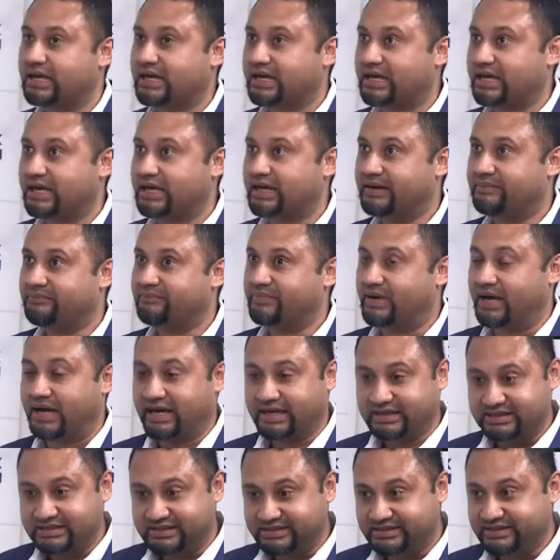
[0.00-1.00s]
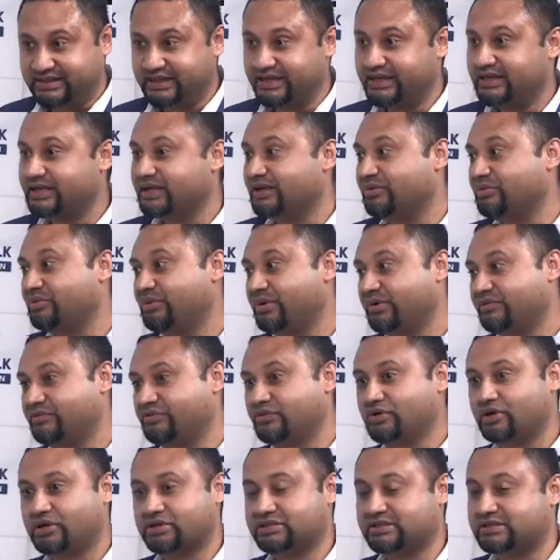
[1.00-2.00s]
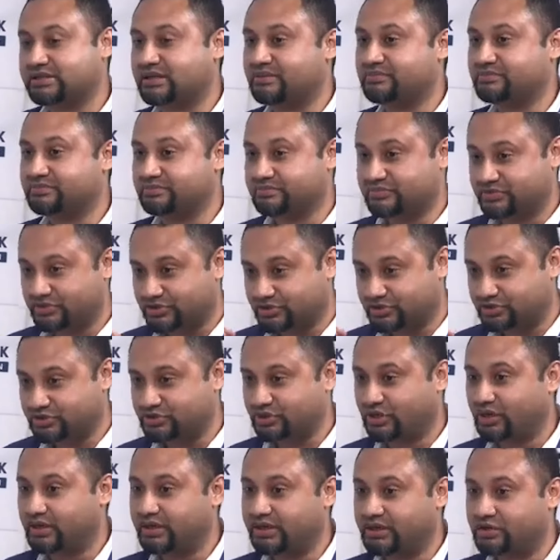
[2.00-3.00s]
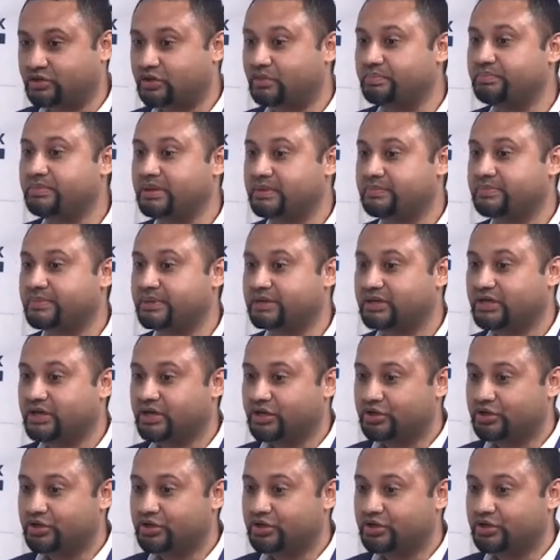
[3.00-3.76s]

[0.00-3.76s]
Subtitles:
Until we've got some solid commitment